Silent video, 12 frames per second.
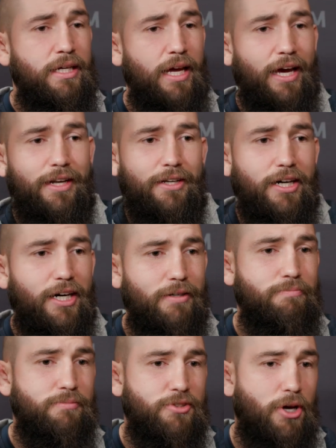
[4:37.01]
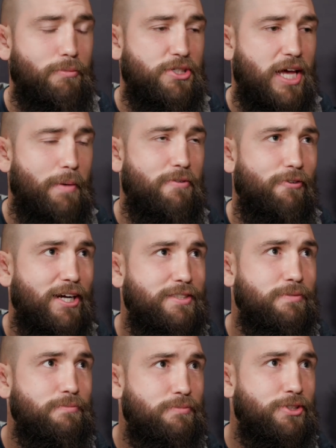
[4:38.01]
and uh, so I'm just happy to fight
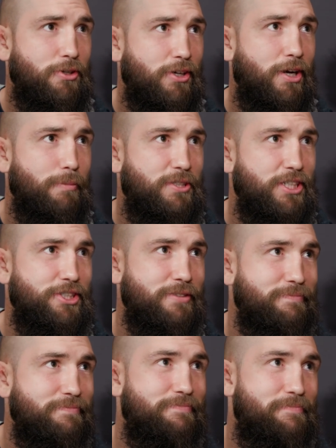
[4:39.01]
some sturdy competition.